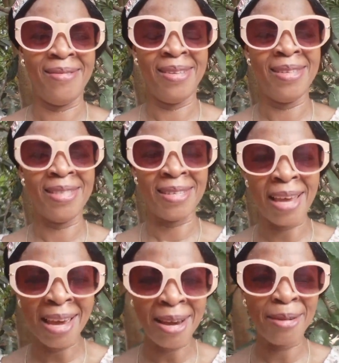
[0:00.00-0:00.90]

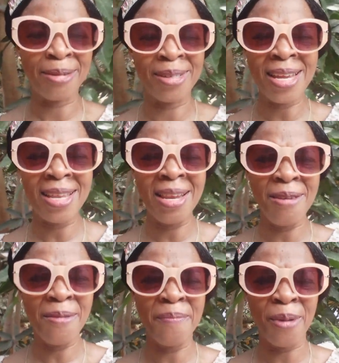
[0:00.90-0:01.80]
Cells in the
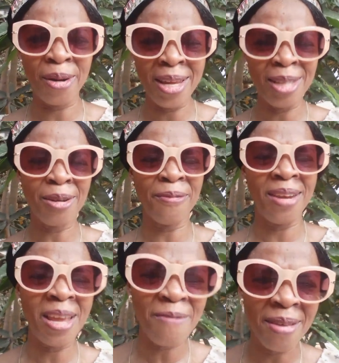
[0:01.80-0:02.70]
living bodies of
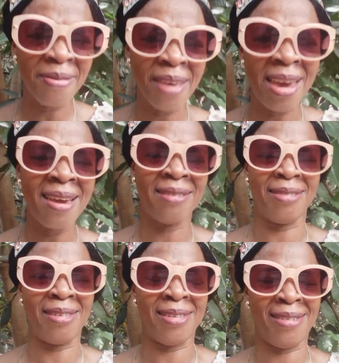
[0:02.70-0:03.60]
living
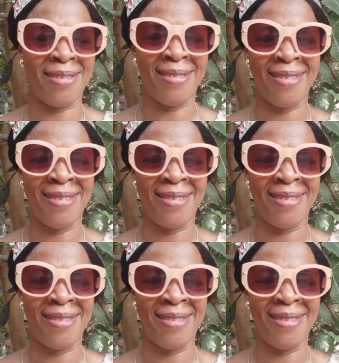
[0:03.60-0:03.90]
beings.